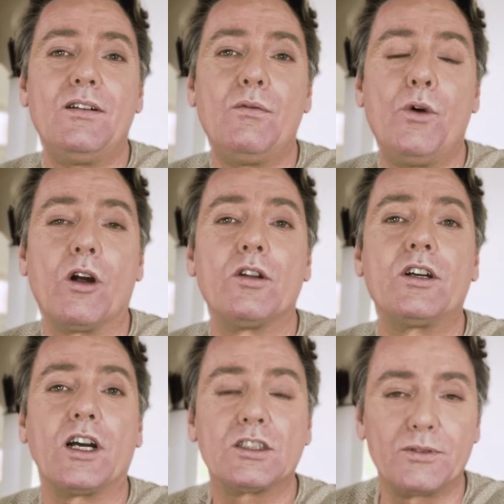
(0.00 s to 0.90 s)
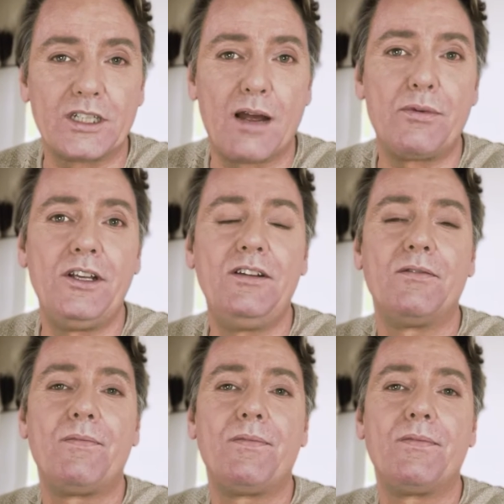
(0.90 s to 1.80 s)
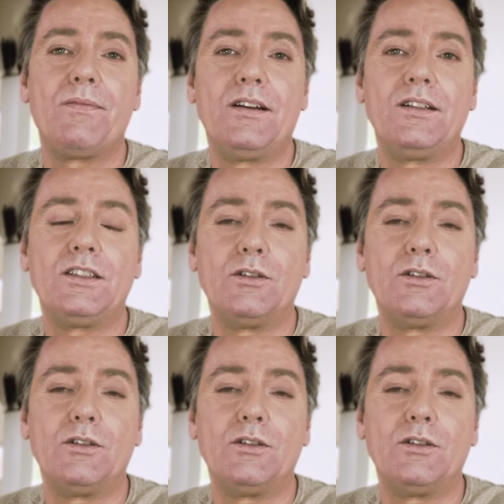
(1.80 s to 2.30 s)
were all the customers happy. She